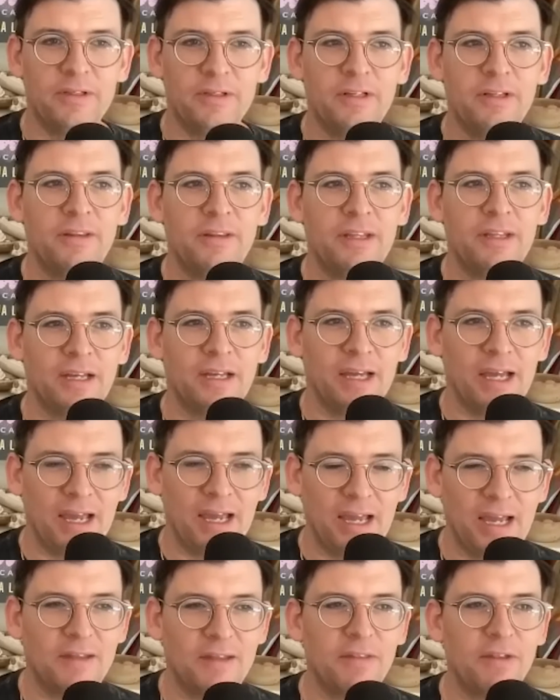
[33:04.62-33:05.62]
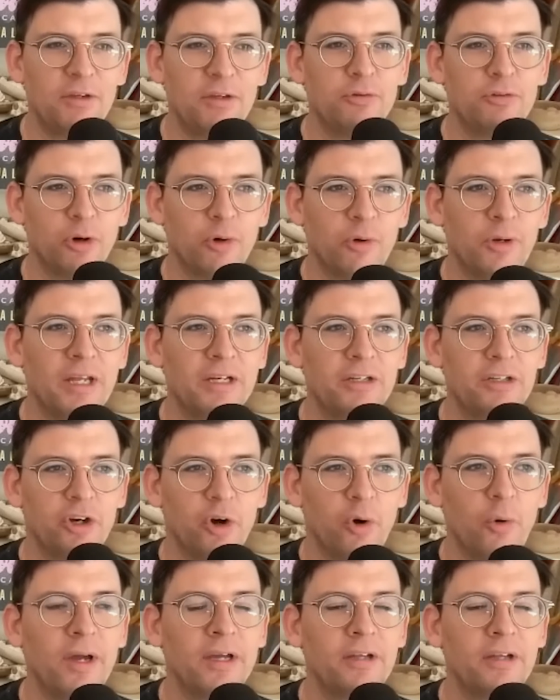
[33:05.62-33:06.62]
the egg that you donate
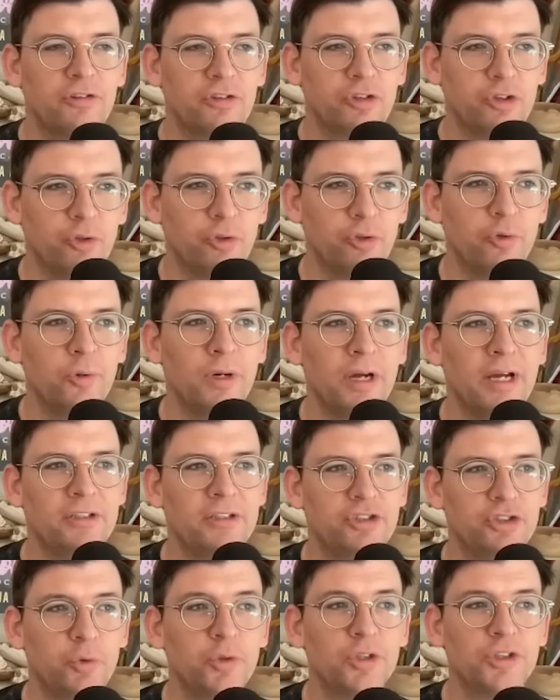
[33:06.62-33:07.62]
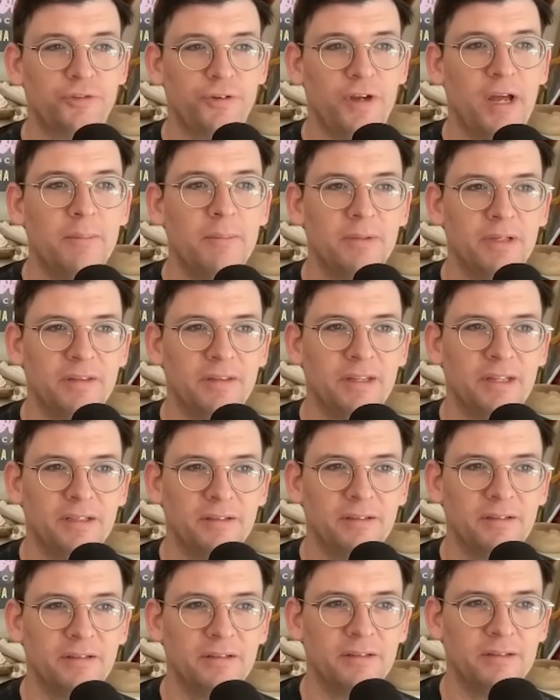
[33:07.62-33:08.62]
going to a Jewish family that
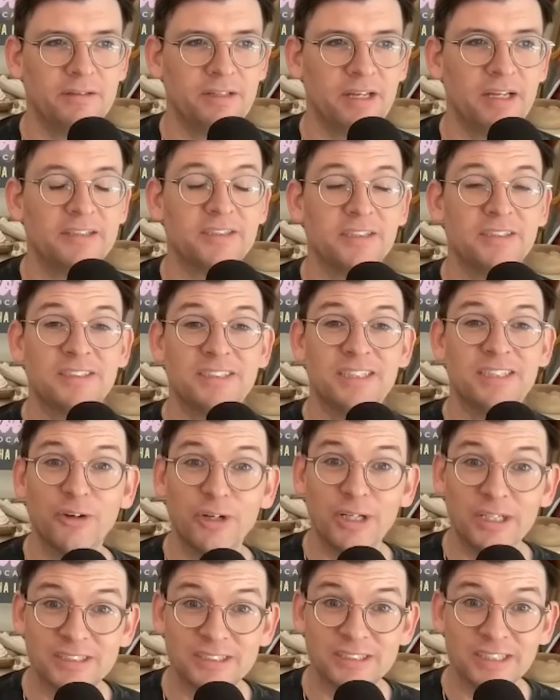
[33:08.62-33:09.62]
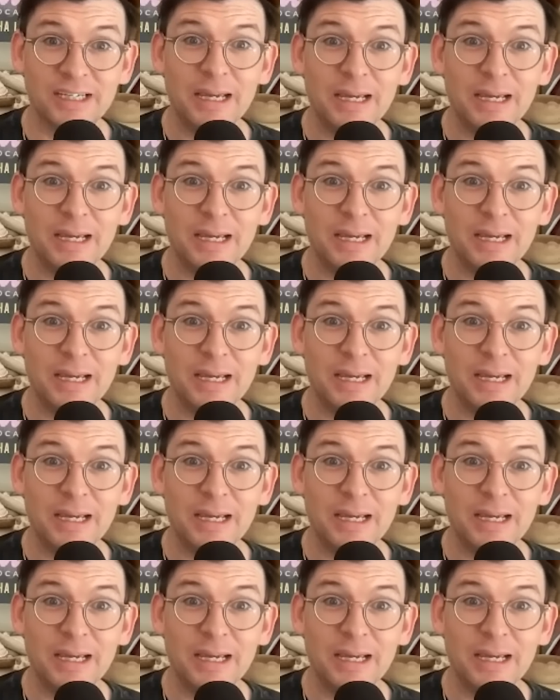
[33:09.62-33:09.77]
takes it seriously,